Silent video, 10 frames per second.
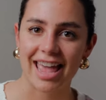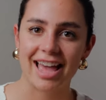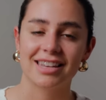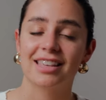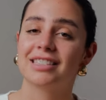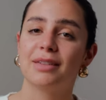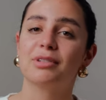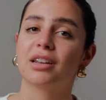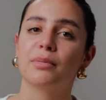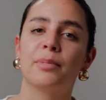and this theme
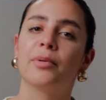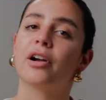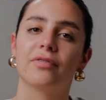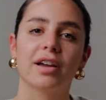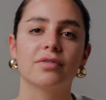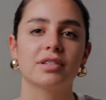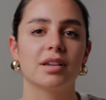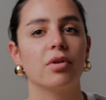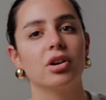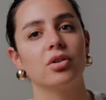is going to be perfect for
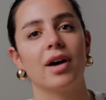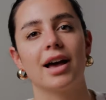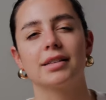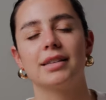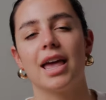someone who has